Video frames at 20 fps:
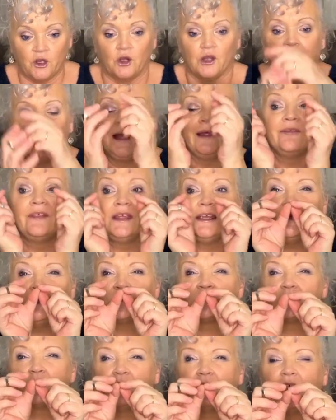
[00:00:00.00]
like
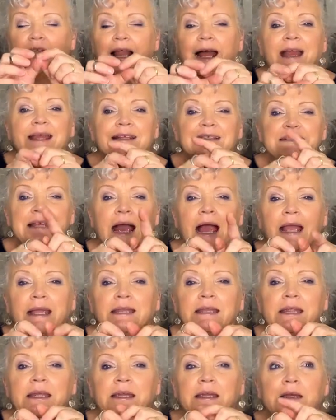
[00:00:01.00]
these, they're like
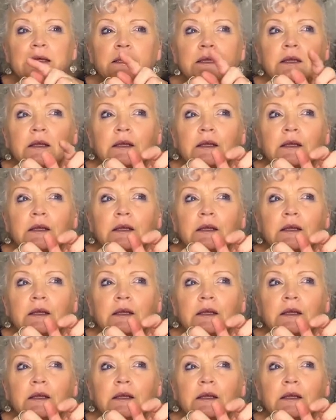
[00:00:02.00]
tiny